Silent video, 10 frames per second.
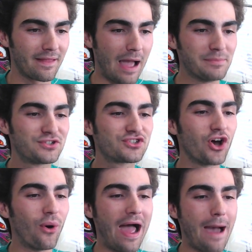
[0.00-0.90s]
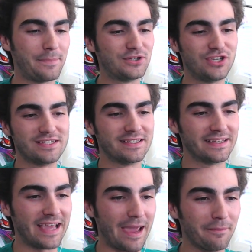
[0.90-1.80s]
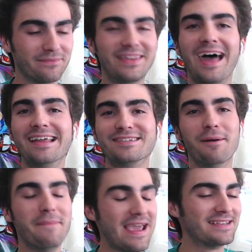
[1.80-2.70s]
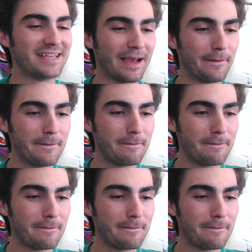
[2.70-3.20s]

I'm so happy she's in the game. That is amazing.